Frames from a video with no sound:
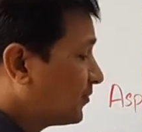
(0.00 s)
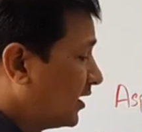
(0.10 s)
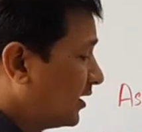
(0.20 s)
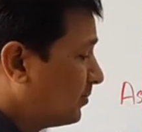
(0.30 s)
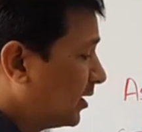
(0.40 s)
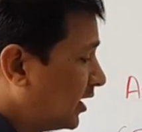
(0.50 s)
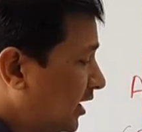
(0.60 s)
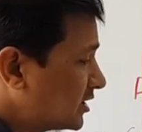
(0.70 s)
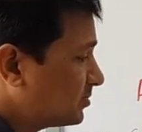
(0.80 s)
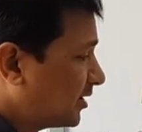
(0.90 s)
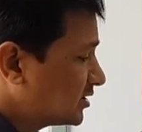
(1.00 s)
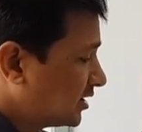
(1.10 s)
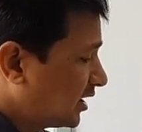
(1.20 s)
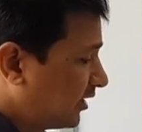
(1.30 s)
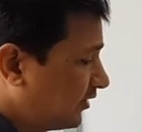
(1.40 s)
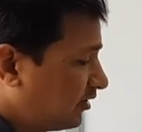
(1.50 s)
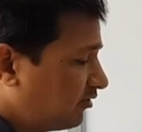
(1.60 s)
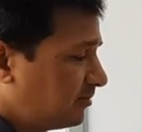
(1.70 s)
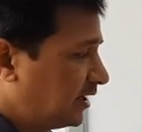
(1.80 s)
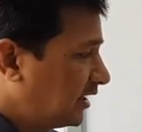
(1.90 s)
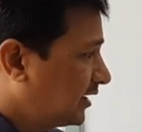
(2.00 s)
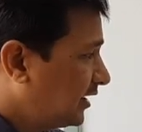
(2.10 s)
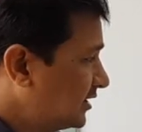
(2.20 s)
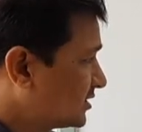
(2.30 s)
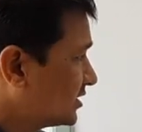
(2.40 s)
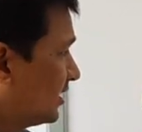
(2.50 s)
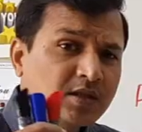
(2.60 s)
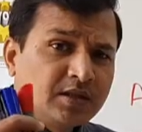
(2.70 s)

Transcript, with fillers: that blood asparagine level will be decreased.